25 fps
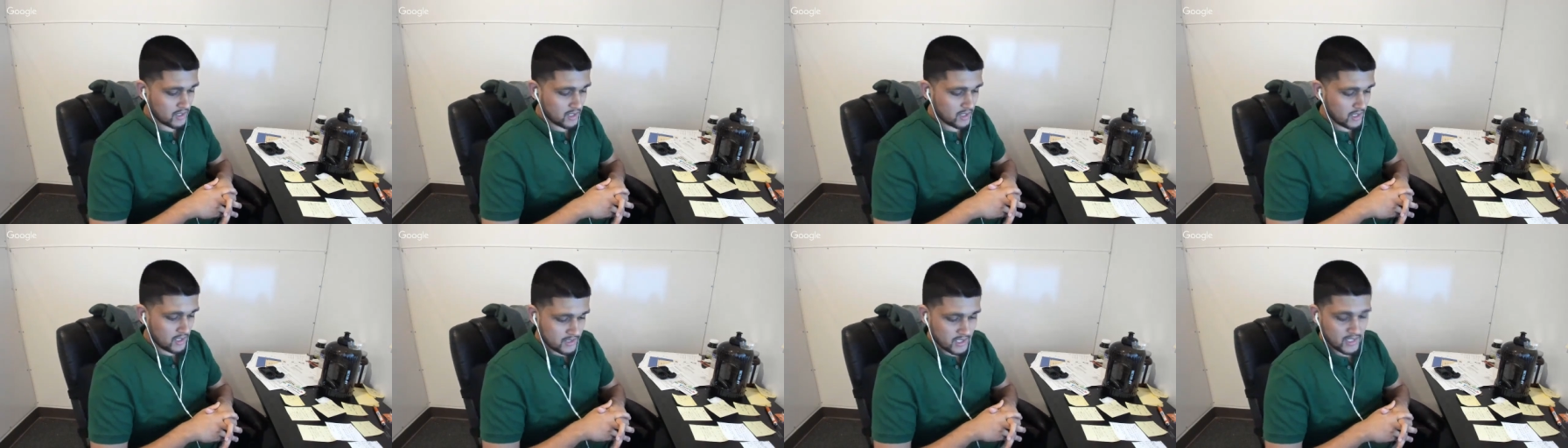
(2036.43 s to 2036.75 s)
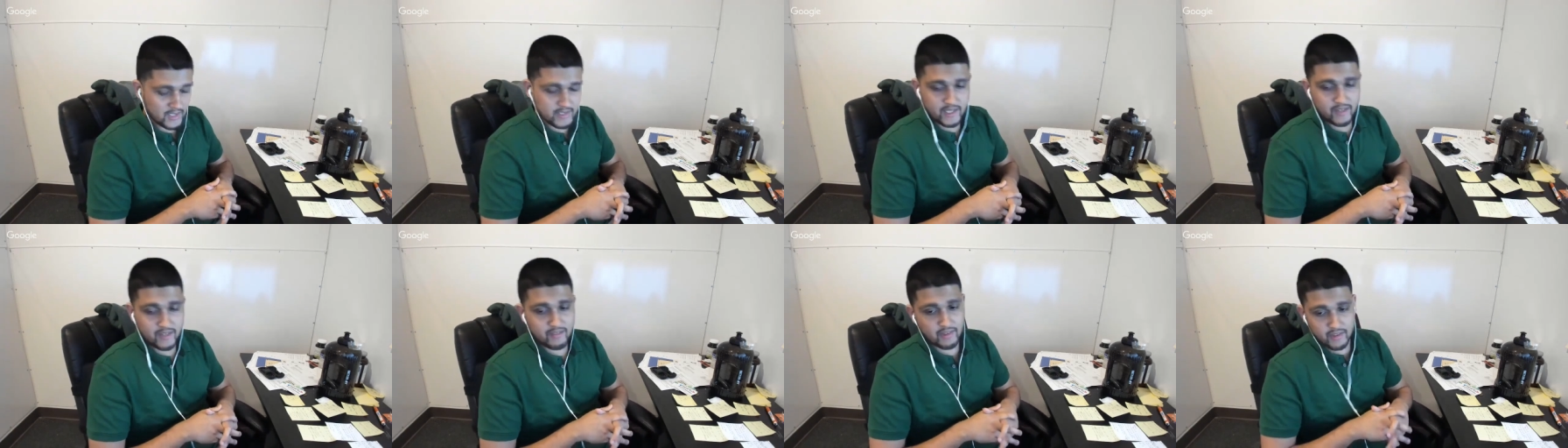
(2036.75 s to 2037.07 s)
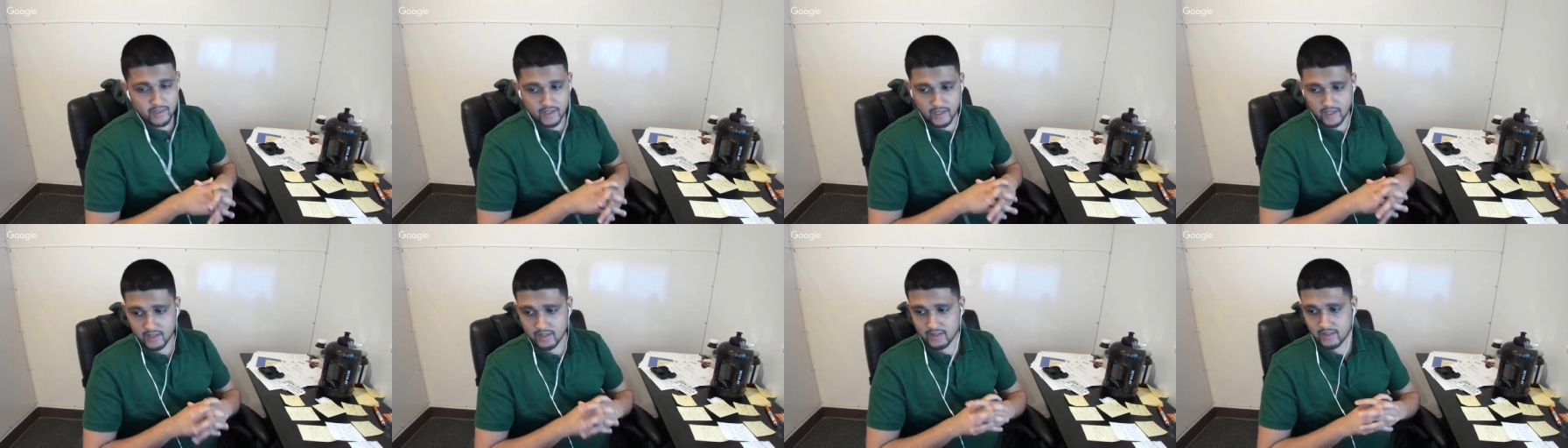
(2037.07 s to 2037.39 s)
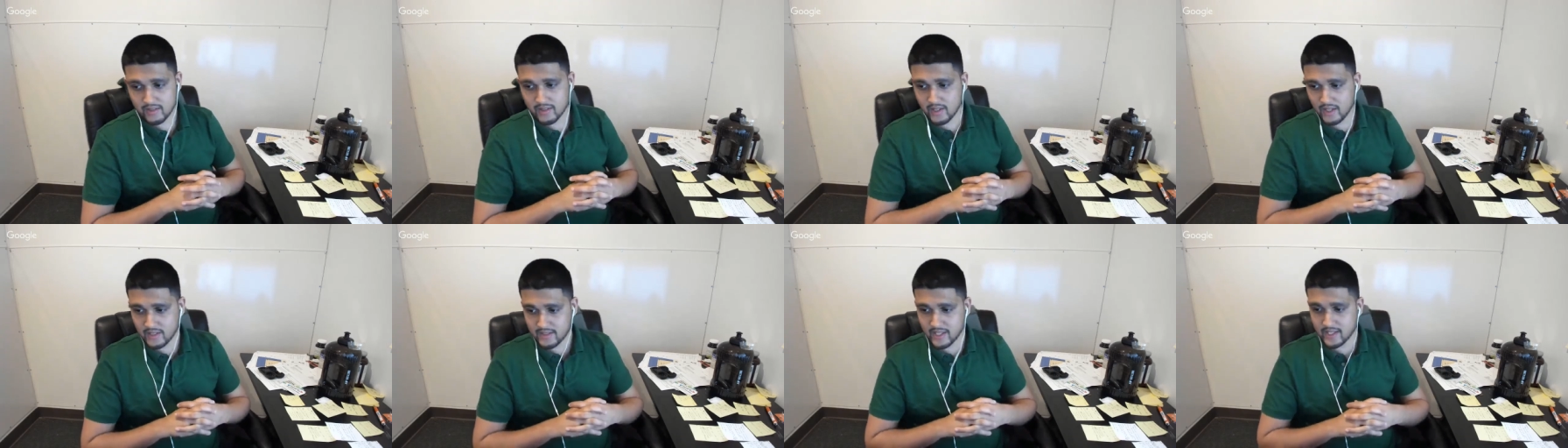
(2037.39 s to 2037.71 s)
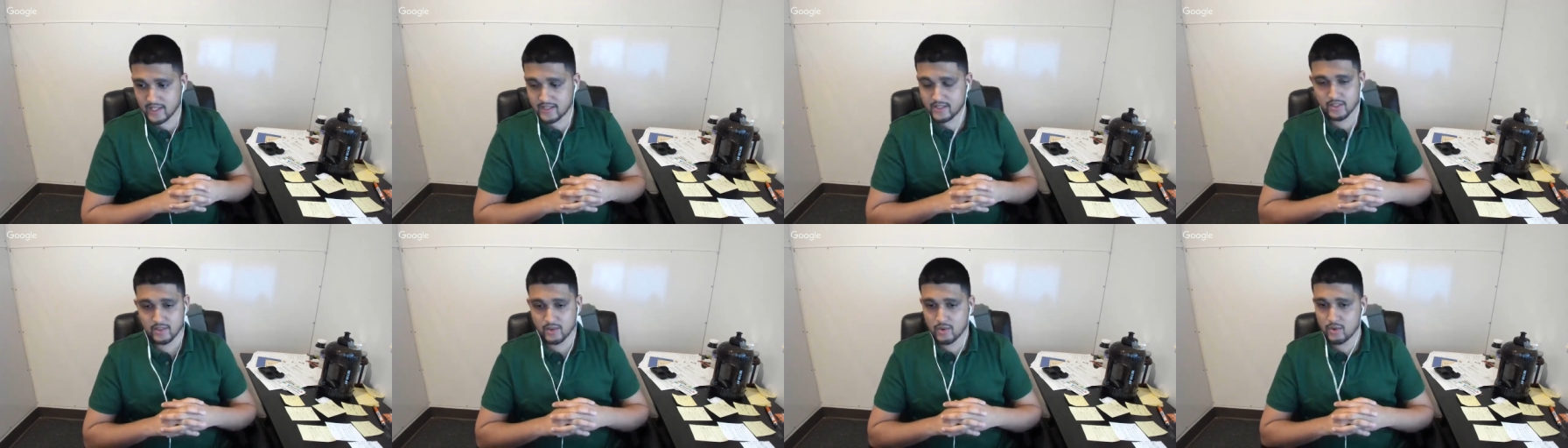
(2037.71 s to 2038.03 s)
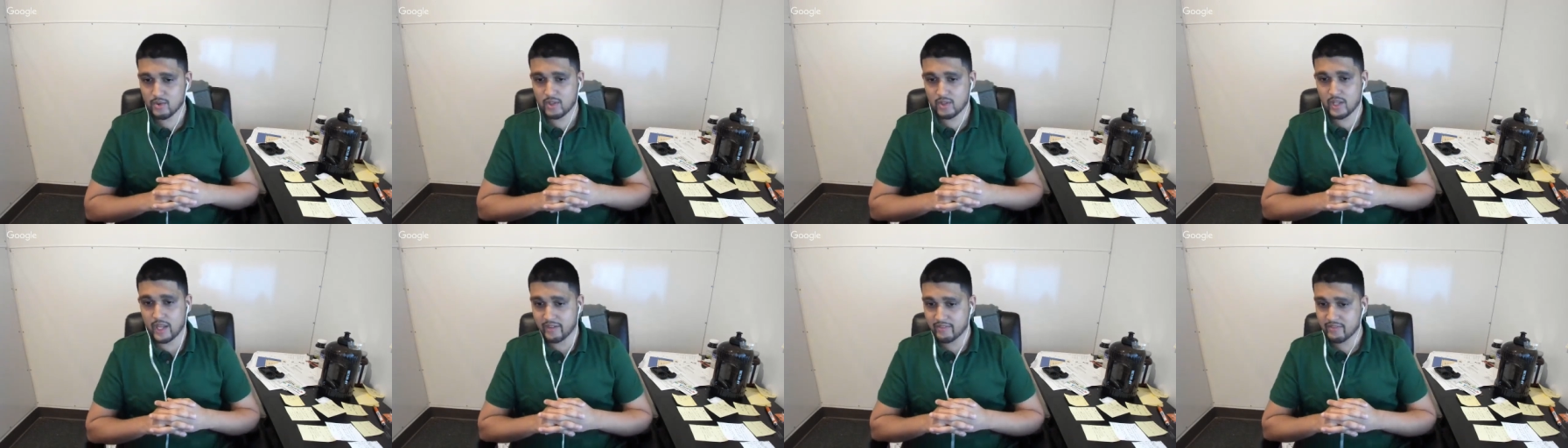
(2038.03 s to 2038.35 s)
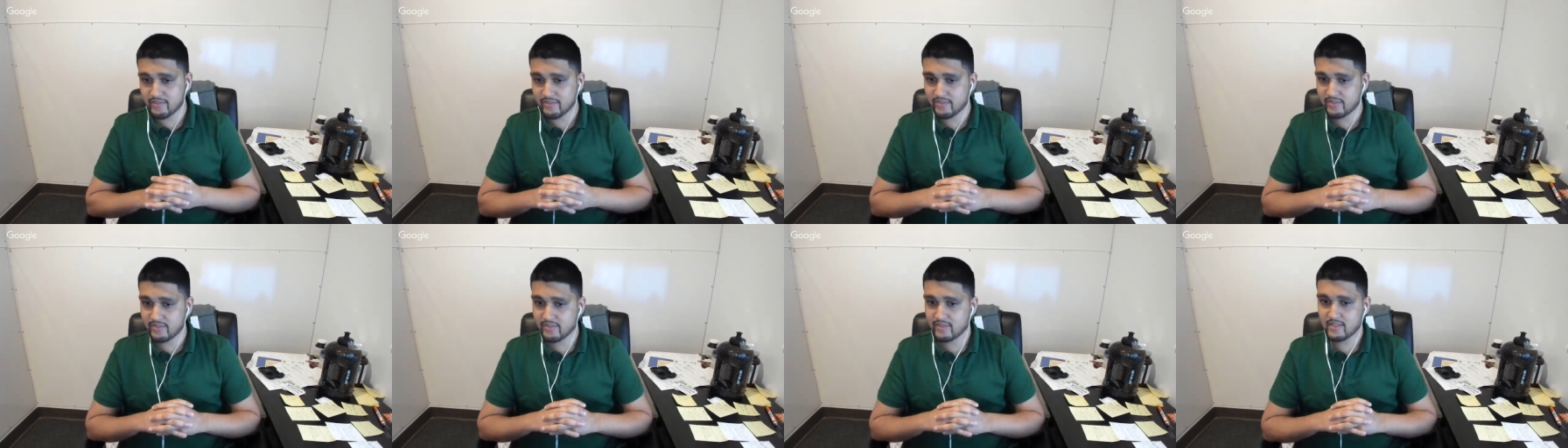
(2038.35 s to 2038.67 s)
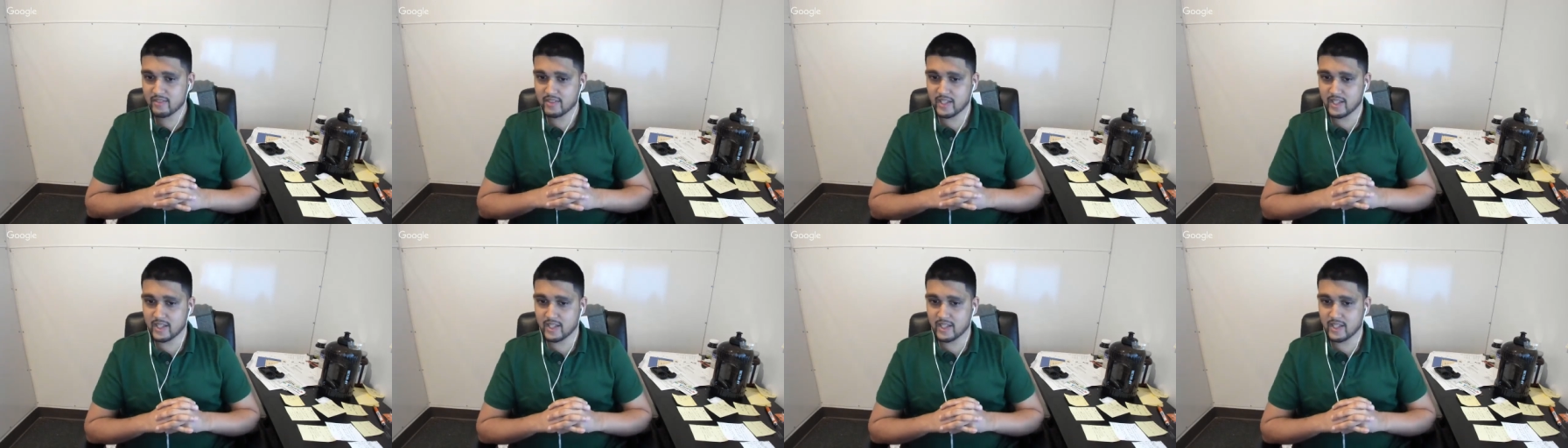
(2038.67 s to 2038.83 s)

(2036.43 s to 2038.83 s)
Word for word: it takes everything. It takes your whole life.